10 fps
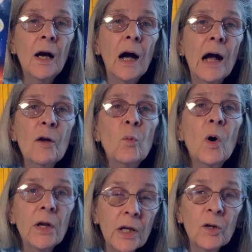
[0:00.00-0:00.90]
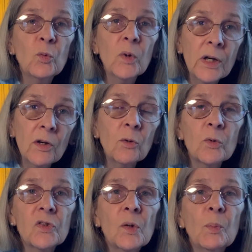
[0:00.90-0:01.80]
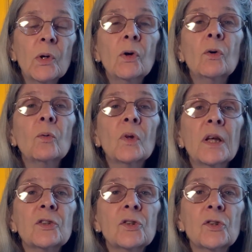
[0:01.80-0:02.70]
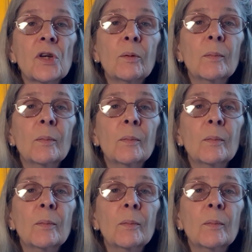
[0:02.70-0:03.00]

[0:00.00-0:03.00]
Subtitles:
I want a real reciprocal relationship.